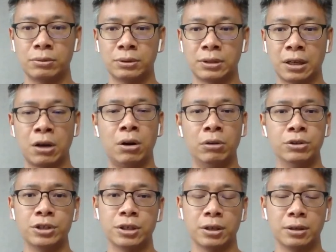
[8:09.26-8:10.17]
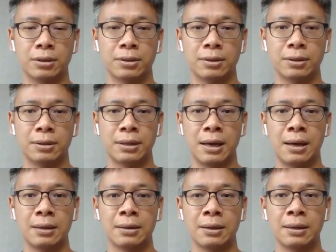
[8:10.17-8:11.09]
the culture
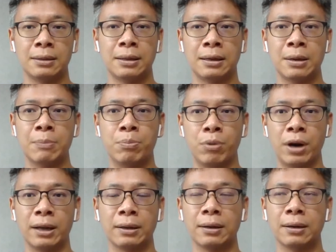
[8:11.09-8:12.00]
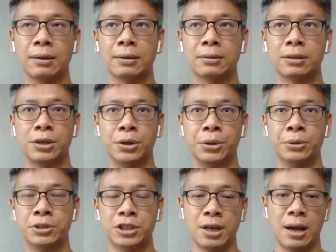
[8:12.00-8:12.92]
that they could bring to
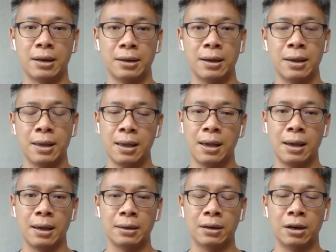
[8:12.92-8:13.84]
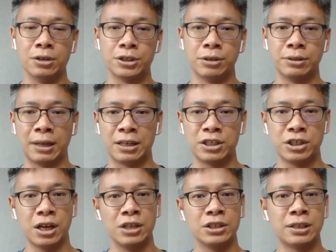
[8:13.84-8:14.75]
China and also the
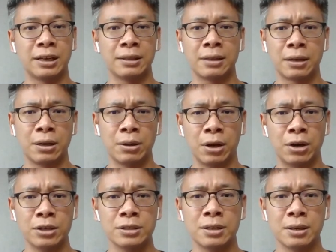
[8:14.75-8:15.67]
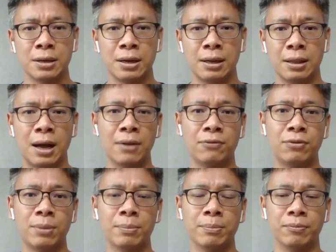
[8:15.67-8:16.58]
exchange that they could learn a lot
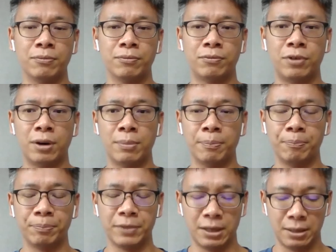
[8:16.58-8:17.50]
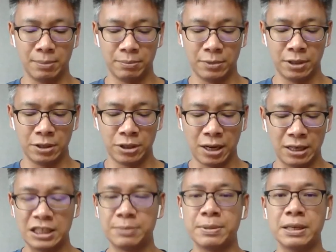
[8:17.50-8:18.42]
from the
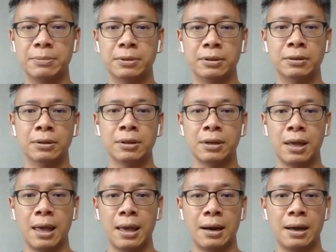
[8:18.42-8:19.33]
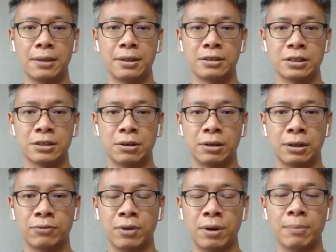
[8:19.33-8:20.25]
Chinese people. And I think just
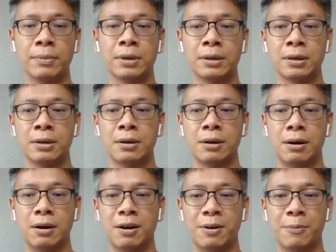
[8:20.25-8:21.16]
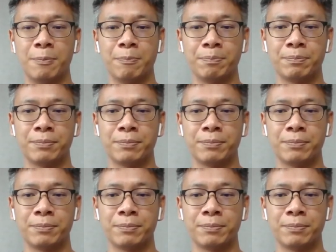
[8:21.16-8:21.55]
learning from um,